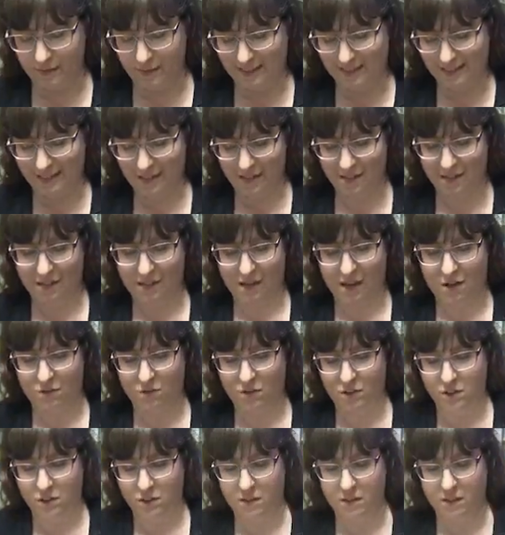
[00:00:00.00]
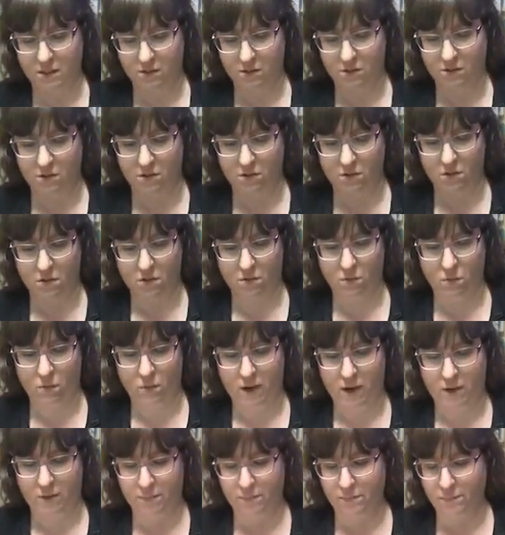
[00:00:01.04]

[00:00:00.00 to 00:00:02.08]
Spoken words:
discounts and deals along the way.